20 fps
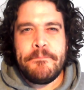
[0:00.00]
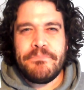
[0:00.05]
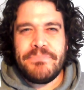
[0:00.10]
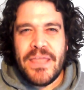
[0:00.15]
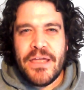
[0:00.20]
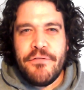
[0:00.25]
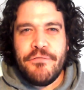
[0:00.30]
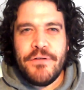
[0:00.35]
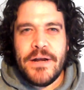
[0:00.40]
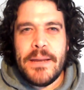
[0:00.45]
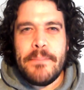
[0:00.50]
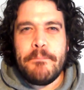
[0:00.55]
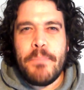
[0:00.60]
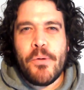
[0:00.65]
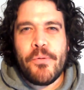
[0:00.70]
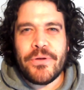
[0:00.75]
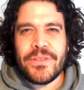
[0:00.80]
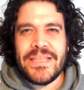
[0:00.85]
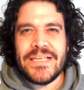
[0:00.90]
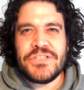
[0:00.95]
Definitely
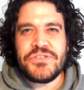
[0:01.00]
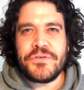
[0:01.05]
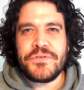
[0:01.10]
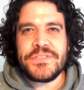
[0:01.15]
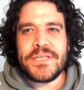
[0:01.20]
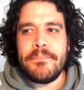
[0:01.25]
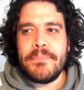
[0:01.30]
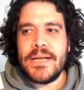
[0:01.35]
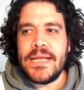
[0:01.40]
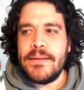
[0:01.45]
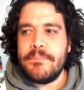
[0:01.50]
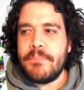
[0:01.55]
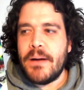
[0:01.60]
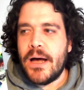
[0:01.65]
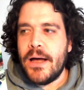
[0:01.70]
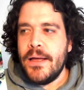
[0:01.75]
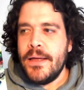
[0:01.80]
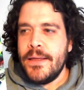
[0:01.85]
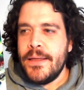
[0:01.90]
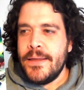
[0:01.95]
borrowed this off somebody,
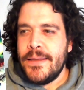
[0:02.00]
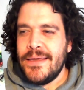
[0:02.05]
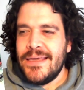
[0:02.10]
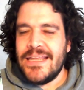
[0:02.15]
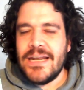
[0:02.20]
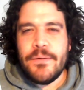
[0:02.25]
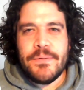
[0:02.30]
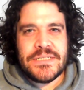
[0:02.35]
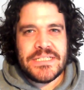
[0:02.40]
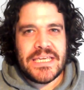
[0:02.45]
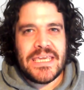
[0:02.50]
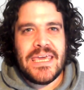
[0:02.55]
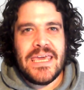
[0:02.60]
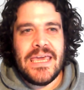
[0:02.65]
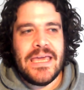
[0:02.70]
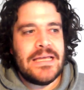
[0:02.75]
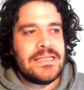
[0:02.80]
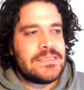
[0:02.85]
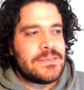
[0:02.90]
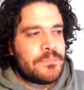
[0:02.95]
but you know, as a
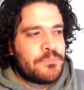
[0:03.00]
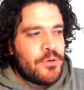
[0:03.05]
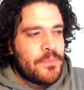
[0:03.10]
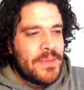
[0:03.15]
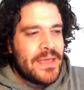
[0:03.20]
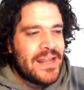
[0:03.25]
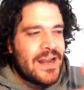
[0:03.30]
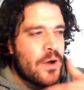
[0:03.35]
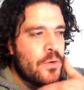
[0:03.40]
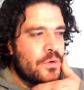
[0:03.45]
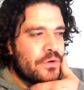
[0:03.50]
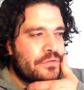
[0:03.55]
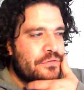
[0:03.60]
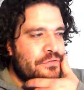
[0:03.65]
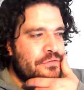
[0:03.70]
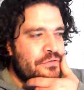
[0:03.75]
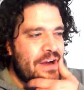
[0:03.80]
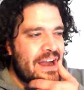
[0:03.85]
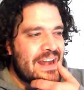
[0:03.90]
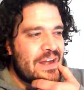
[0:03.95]
kid, probably an older
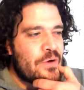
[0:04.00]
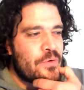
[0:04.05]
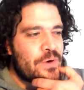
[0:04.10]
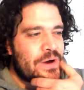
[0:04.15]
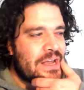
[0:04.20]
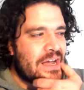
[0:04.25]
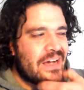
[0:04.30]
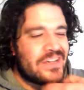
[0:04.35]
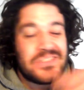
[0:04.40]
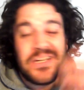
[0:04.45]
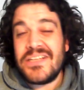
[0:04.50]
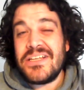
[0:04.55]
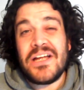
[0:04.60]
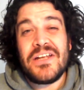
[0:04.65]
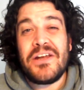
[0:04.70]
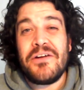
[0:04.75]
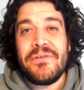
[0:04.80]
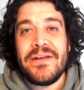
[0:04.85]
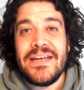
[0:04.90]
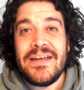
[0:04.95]
friend or a cousin. I, I
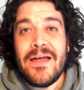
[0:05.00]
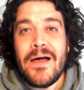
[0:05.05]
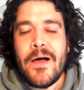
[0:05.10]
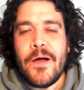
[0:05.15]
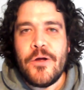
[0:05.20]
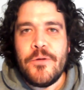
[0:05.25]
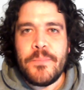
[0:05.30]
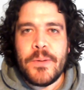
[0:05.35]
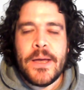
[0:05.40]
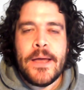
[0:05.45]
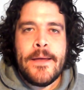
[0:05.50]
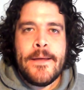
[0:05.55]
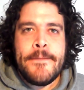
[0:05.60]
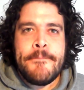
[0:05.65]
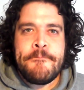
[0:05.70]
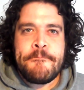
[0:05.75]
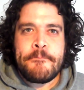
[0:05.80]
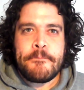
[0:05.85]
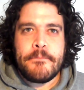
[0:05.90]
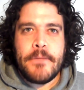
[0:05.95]
don't really know, but
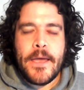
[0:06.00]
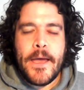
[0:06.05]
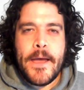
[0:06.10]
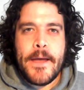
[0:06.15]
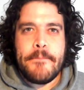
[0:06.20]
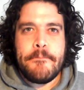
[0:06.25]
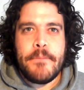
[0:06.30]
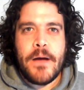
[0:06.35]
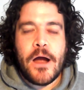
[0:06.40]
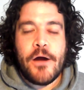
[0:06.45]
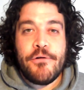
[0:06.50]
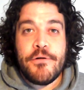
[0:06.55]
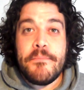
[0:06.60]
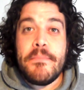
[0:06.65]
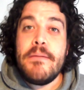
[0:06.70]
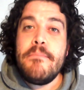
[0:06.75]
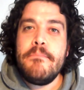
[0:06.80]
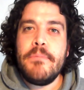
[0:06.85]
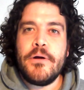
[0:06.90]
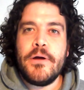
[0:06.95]
um, I
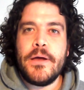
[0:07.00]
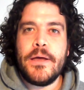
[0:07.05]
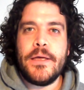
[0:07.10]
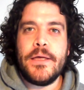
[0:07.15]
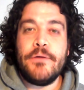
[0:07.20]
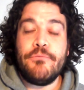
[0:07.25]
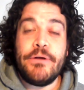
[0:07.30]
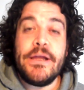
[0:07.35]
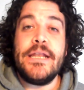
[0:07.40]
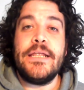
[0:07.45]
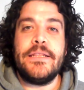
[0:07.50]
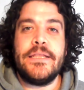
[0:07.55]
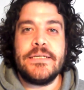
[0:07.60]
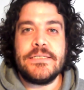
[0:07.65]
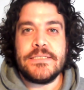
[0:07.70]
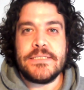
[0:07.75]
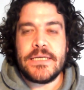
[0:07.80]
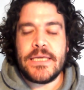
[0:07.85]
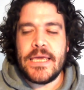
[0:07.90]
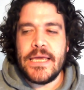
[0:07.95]
remember reading this
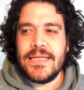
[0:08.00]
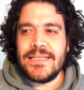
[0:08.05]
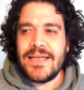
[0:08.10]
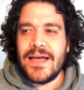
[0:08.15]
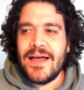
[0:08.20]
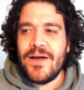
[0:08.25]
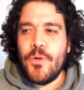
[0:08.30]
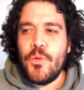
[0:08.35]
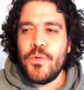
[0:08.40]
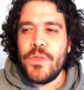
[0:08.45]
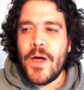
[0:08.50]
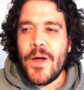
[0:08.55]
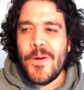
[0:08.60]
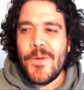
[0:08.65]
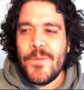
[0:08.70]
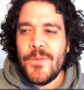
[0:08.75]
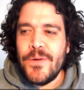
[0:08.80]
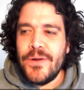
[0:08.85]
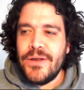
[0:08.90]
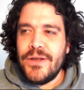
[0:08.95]
as a kid,
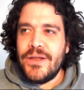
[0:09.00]
although